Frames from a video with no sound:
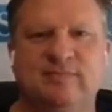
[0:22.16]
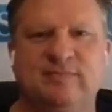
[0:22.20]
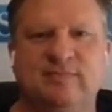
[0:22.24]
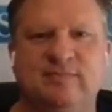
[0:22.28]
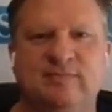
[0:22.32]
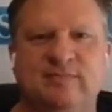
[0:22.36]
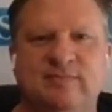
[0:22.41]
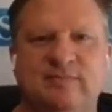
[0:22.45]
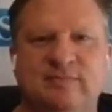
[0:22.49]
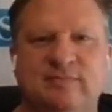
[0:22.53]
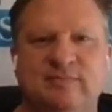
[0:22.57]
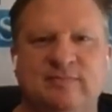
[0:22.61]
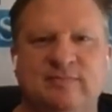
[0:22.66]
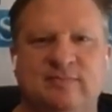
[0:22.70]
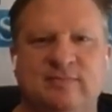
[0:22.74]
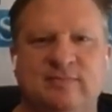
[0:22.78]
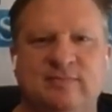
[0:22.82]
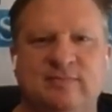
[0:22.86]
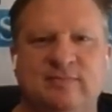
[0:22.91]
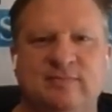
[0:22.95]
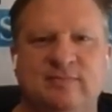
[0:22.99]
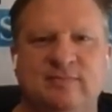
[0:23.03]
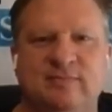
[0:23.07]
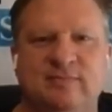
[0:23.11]

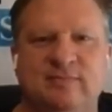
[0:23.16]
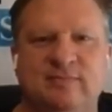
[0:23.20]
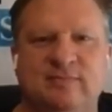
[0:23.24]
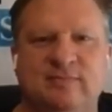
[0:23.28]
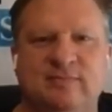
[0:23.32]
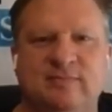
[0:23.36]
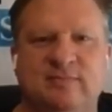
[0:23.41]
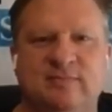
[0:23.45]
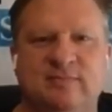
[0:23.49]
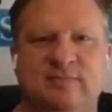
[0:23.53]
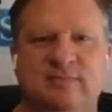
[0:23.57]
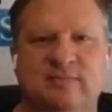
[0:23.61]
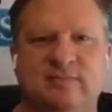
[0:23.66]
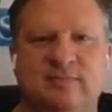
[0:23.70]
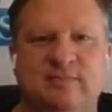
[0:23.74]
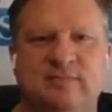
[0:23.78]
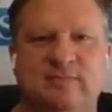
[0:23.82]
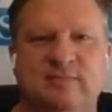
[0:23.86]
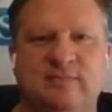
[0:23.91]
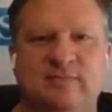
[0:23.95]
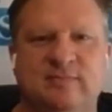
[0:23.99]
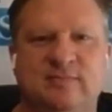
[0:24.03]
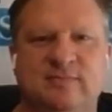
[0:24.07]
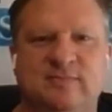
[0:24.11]

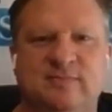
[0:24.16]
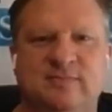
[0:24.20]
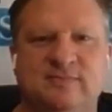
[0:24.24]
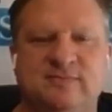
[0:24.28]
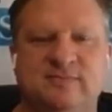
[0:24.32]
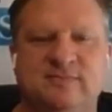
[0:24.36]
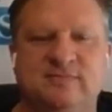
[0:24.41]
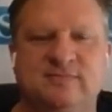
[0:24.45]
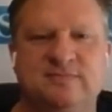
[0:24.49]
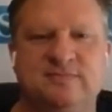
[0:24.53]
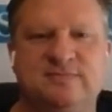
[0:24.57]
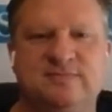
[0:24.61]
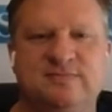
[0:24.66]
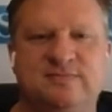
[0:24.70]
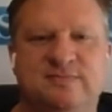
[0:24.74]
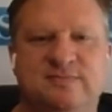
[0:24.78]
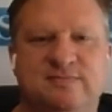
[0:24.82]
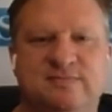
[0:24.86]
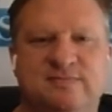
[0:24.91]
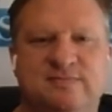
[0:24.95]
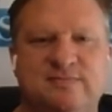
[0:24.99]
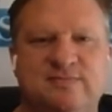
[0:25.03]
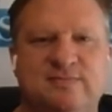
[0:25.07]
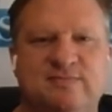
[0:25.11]

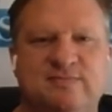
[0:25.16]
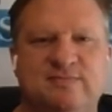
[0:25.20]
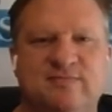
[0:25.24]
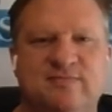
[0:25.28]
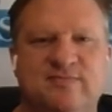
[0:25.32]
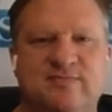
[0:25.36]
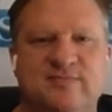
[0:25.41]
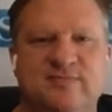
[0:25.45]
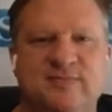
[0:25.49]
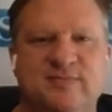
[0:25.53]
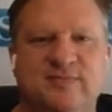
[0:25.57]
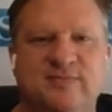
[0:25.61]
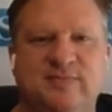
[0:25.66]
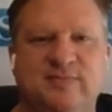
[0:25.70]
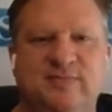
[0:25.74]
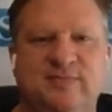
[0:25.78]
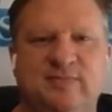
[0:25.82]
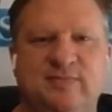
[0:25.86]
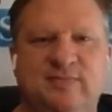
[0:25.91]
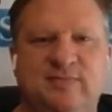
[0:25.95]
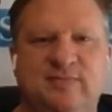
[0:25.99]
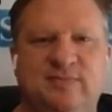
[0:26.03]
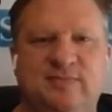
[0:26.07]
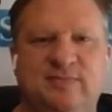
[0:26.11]

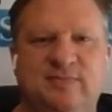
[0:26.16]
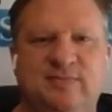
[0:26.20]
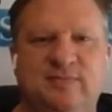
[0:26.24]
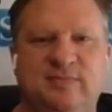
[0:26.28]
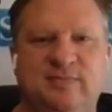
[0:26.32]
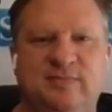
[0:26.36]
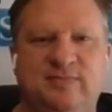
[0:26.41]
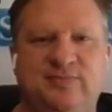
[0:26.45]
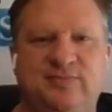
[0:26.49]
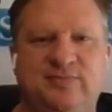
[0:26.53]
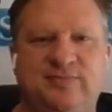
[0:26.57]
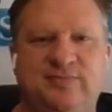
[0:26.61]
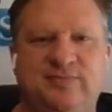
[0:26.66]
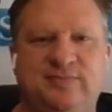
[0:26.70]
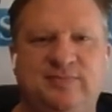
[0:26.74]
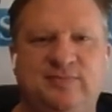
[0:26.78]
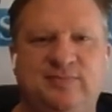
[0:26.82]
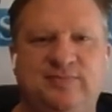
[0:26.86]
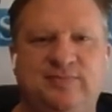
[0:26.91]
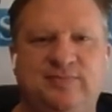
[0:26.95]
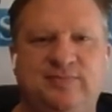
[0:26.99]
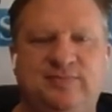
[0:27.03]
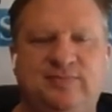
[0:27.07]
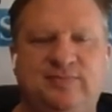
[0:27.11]

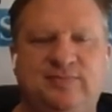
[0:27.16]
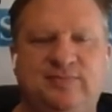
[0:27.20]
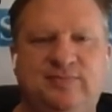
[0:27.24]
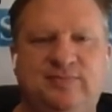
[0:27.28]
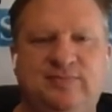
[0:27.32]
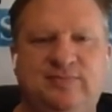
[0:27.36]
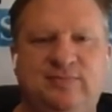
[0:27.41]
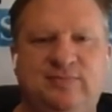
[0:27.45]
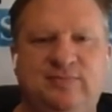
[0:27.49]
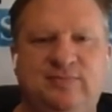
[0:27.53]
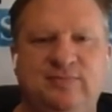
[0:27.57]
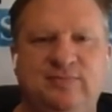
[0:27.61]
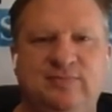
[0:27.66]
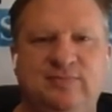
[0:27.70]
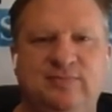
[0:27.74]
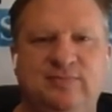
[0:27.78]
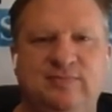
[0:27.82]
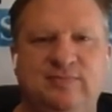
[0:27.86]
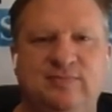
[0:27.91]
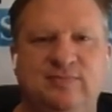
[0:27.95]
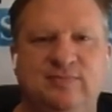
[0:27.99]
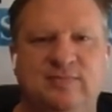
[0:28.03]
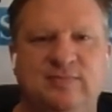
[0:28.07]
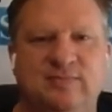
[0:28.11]

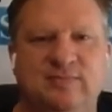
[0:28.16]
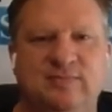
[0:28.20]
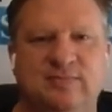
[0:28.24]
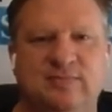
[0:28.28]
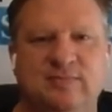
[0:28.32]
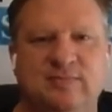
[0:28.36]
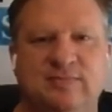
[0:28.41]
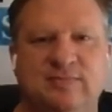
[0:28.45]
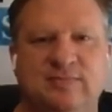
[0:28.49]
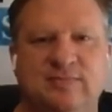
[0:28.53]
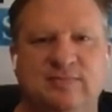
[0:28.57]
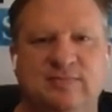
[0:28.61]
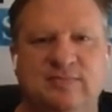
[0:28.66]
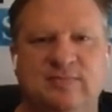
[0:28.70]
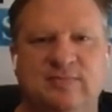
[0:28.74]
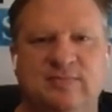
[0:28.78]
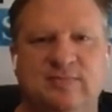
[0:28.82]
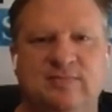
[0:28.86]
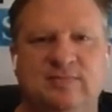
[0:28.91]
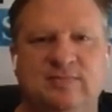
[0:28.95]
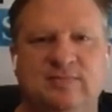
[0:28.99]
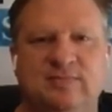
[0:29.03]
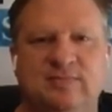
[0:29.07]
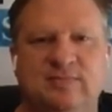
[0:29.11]

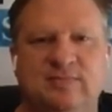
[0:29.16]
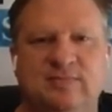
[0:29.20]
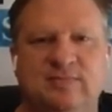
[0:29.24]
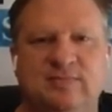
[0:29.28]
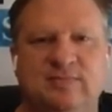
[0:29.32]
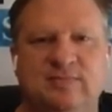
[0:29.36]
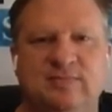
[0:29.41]
(silent)